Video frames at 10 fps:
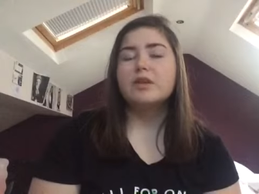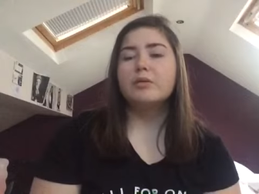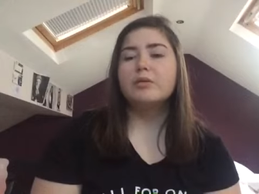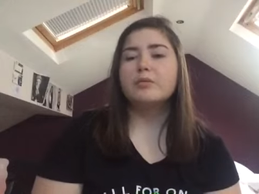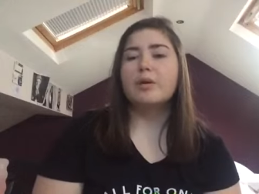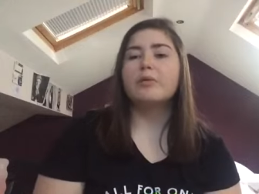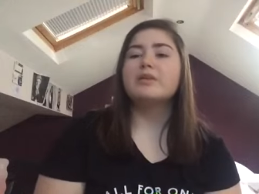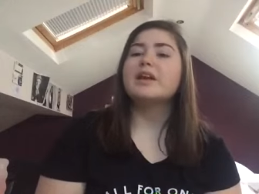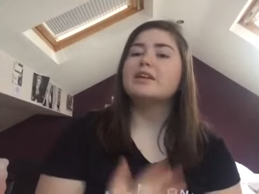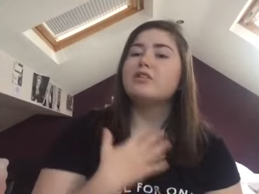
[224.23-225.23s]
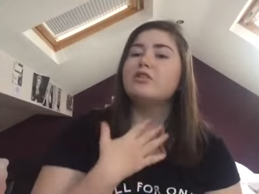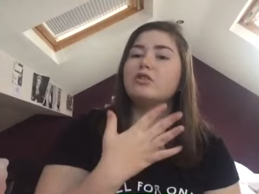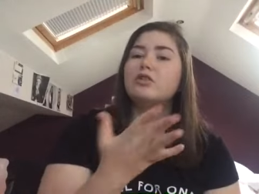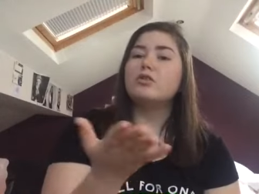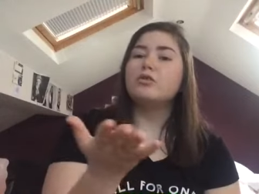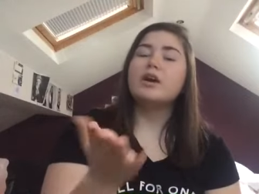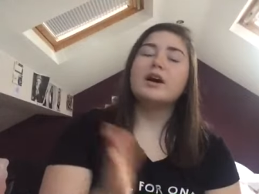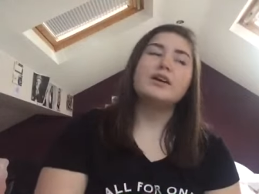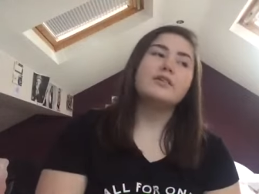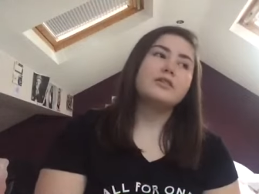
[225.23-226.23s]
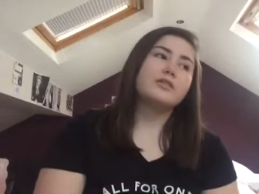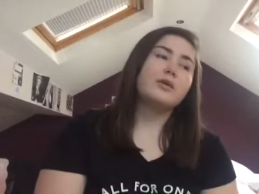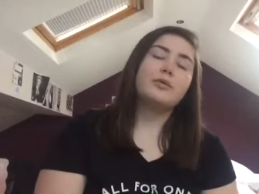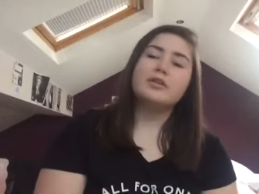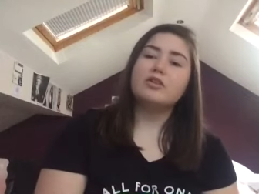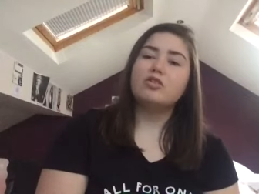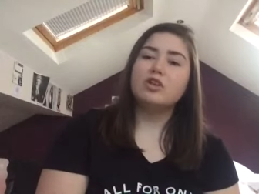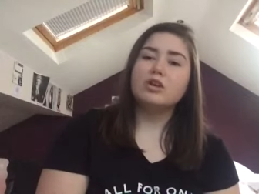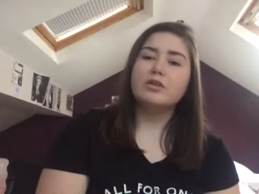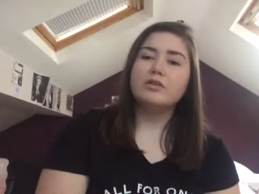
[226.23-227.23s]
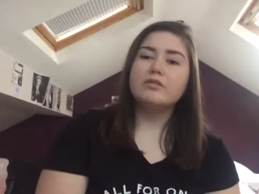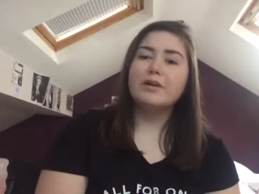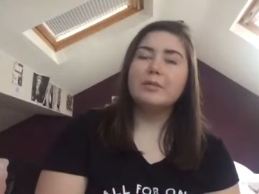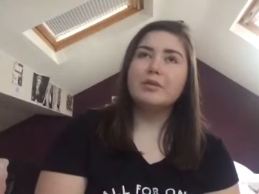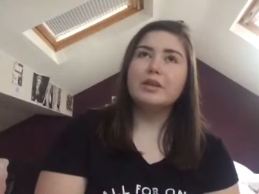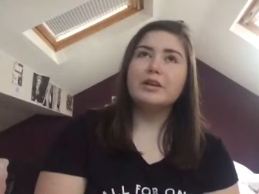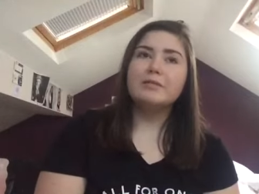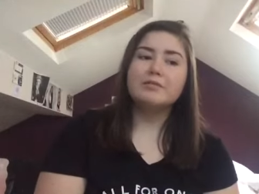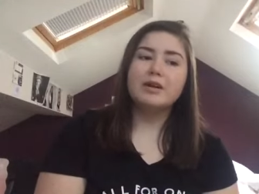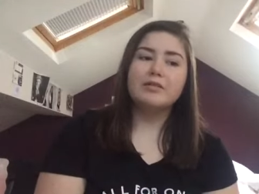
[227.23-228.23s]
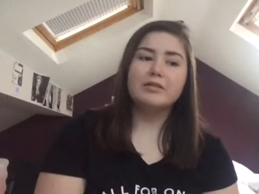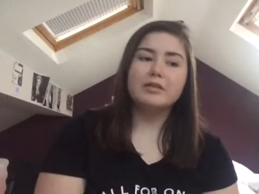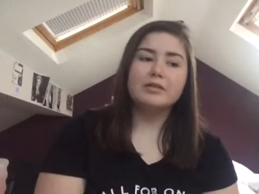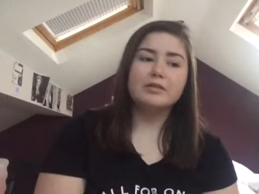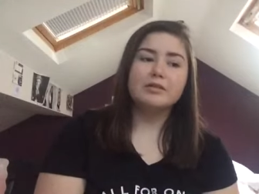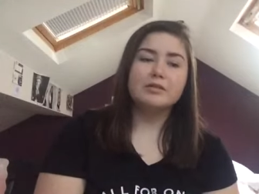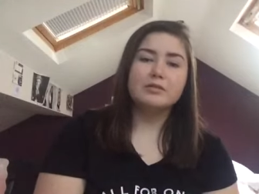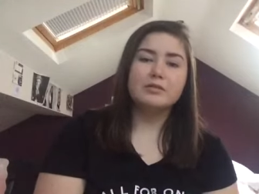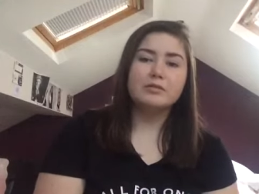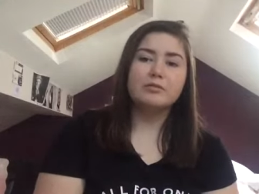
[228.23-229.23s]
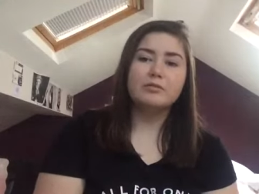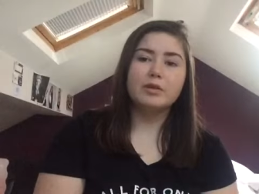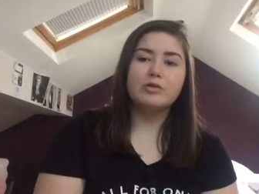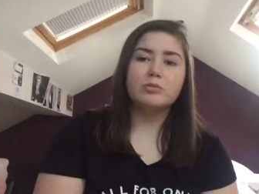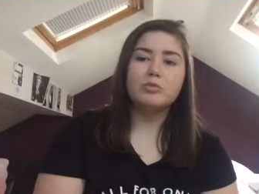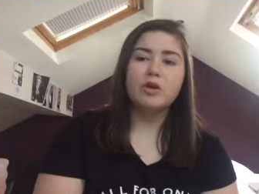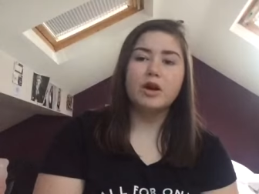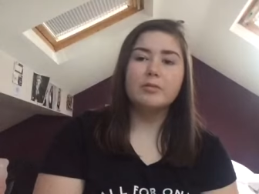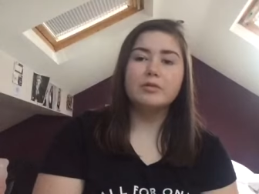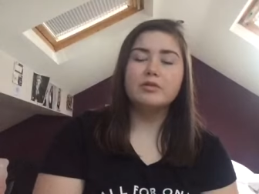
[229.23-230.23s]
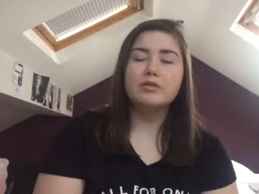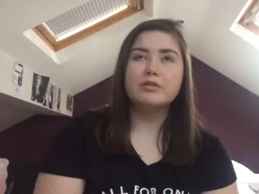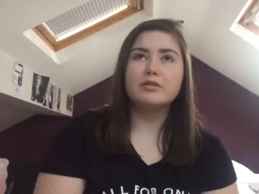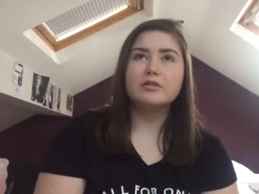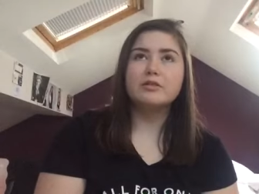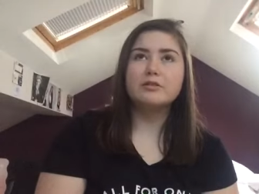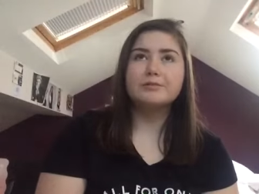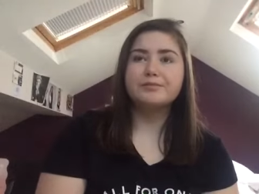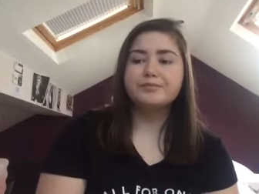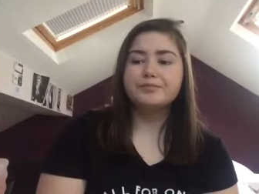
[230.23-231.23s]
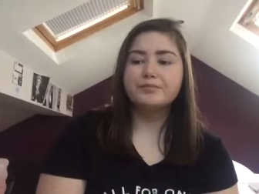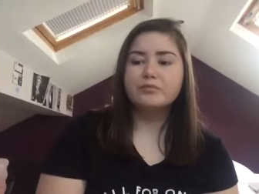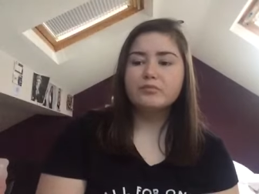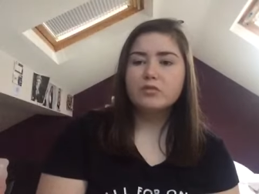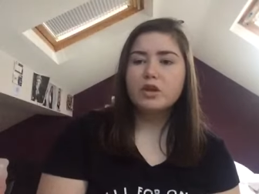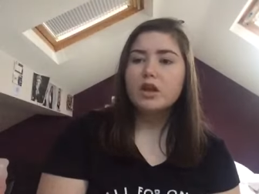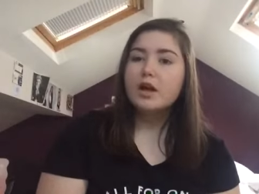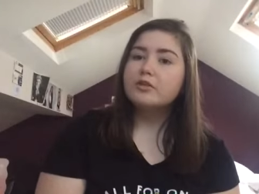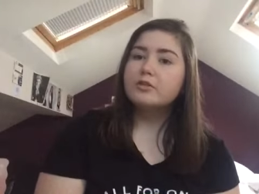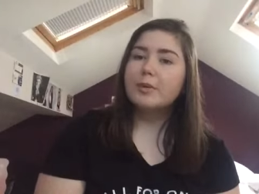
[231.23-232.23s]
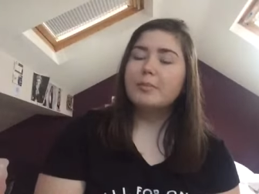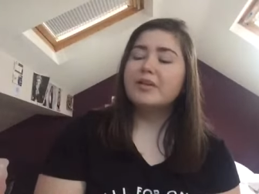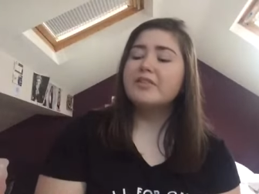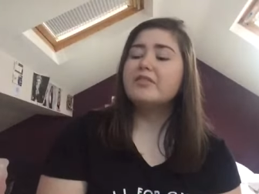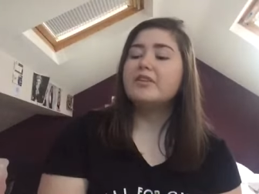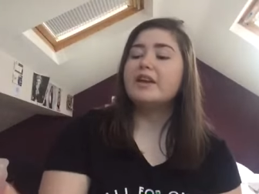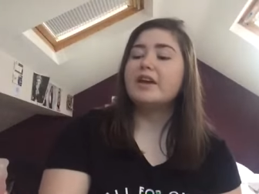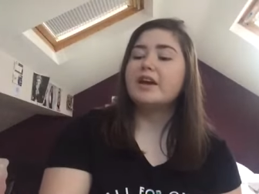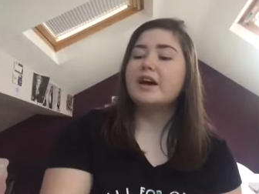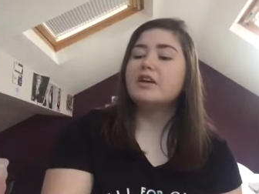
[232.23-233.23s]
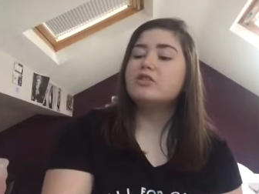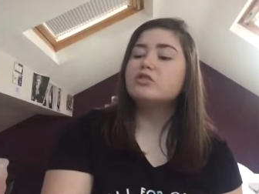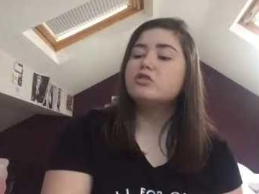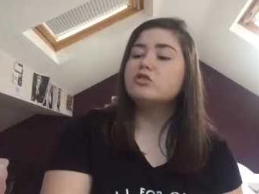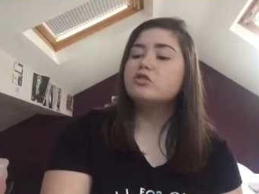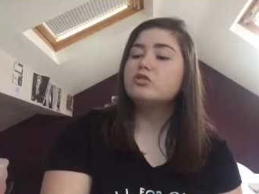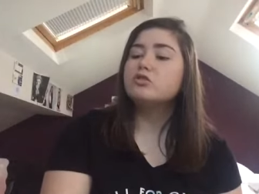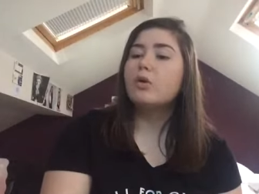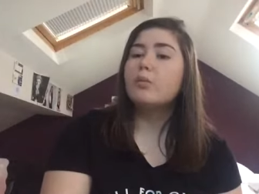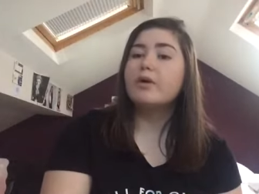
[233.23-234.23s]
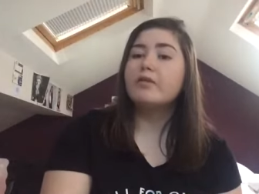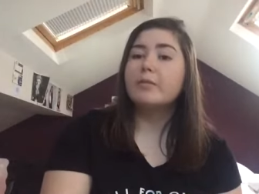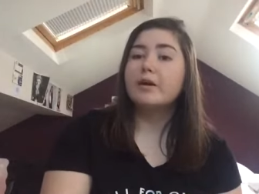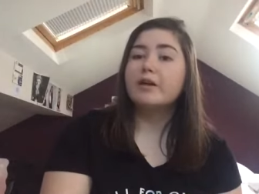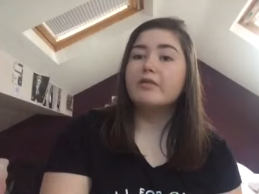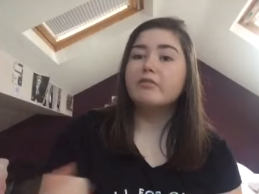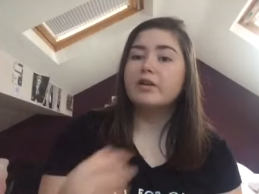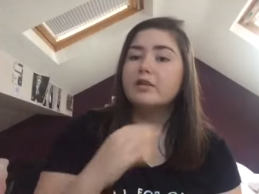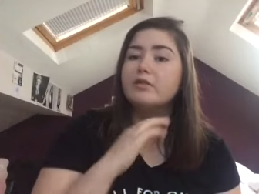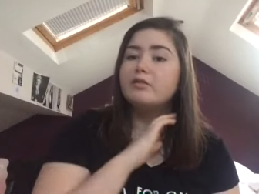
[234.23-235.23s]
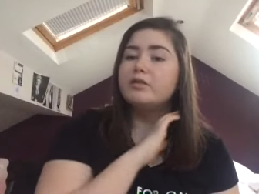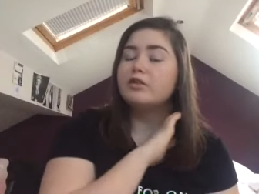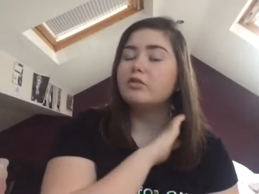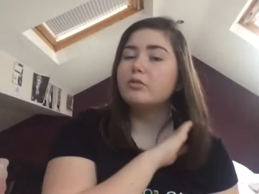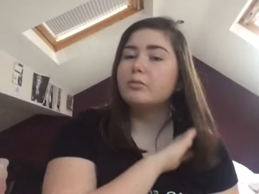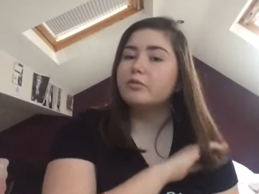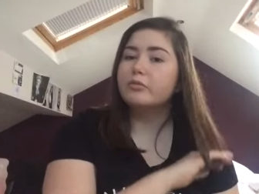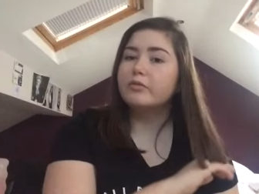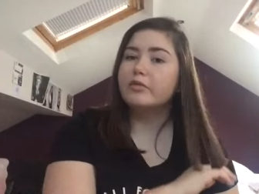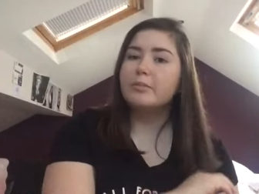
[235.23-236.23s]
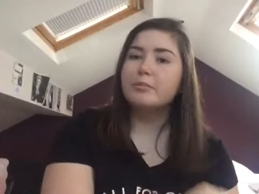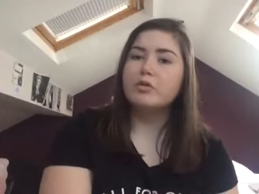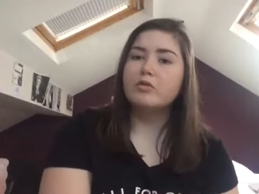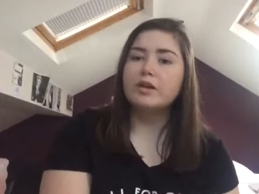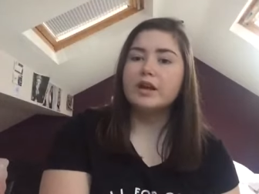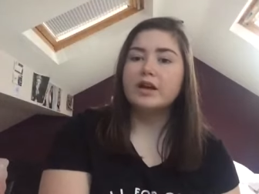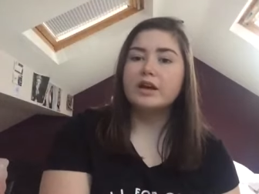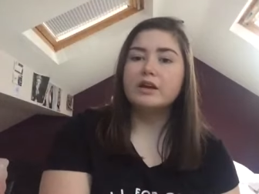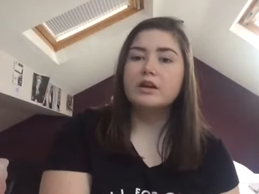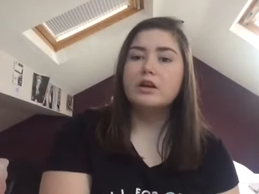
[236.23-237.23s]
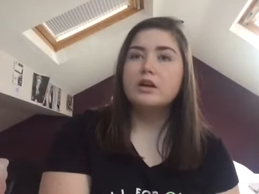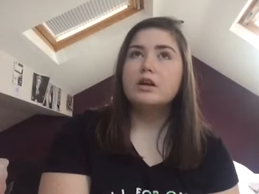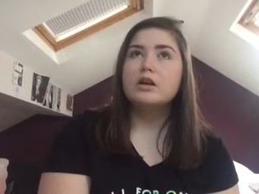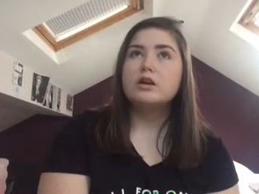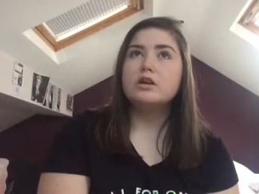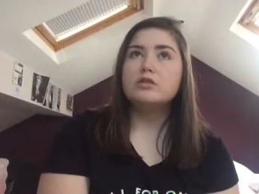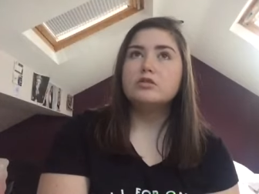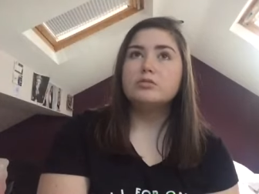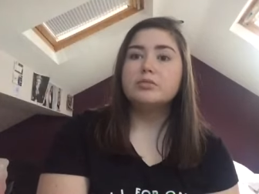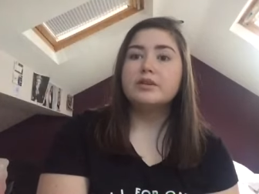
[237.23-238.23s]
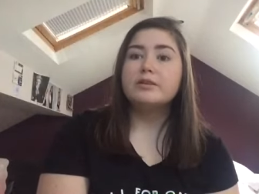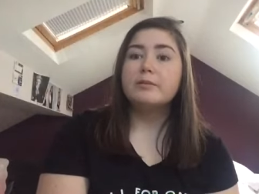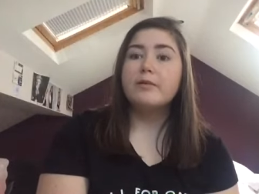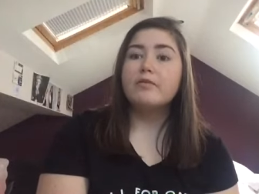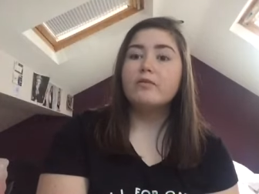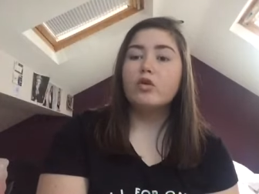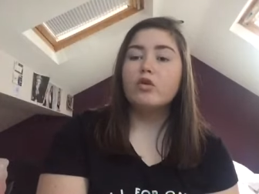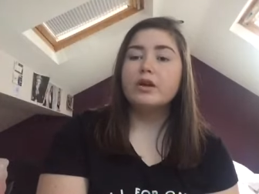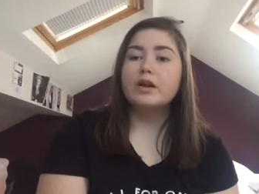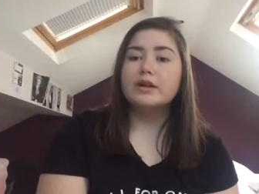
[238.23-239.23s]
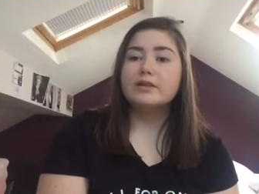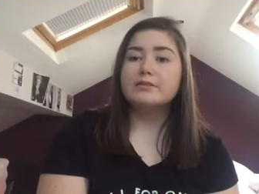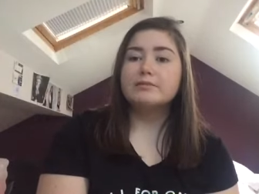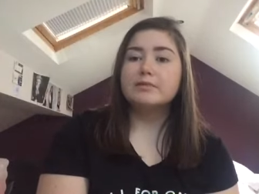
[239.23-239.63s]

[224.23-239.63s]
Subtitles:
want to get to know you guys, because I want to treat you as family rather than like subscribers, because you know. So my plans for today are just to wait for my friend Lucy to come because we're running a movie day in, and then just play some Fortnite